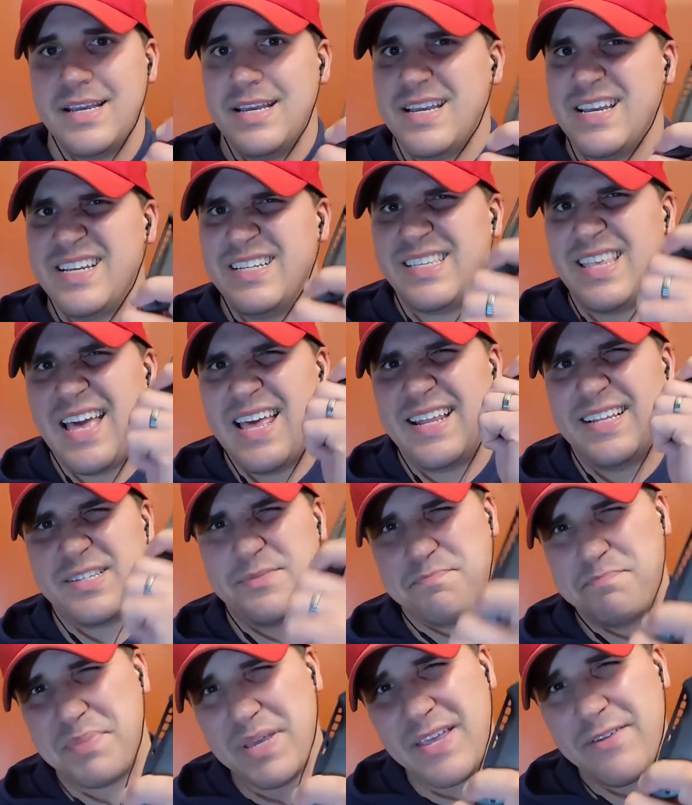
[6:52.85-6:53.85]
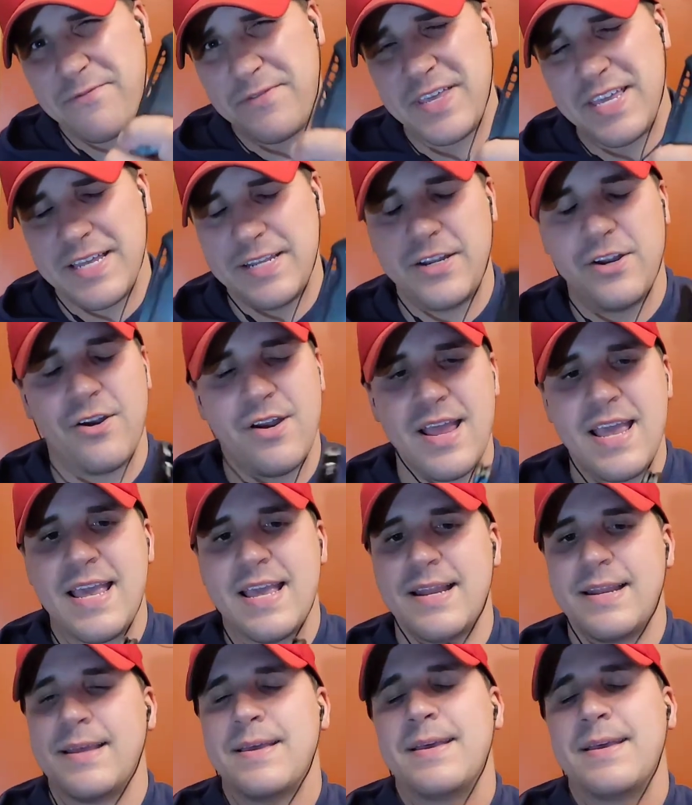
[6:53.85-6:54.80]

is that it's beefy in your hand.